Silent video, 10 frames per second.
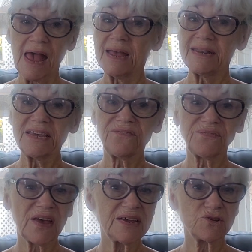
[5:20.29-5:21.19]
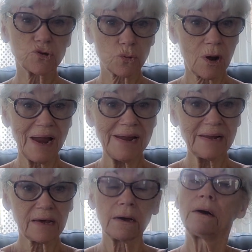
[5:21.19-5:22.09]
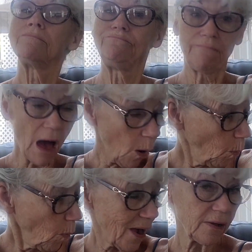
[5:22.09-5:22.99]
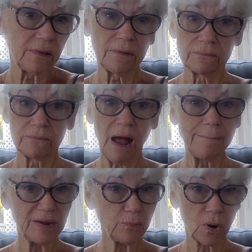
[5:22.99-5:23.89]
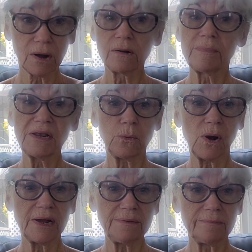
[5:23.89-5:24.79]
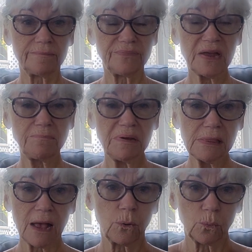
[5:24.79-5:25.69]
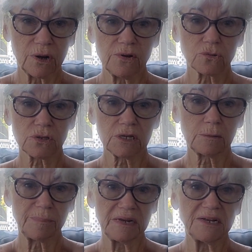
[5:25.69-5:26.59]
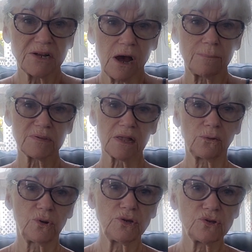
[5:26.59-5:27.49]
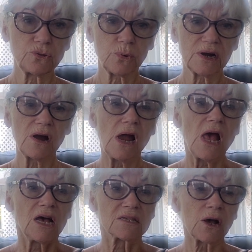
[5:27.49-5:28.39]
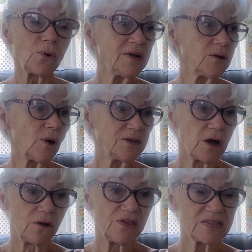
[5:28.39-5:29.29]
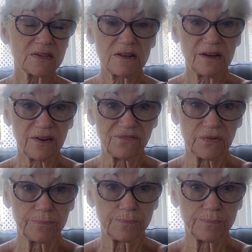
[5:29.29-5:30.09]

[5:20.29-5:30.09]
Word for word: And if they shrank, oh well, I'd be wearing them anyway. They'd be like one of those little bitty tops like we used to wear. So anyway, y'all, that's enough.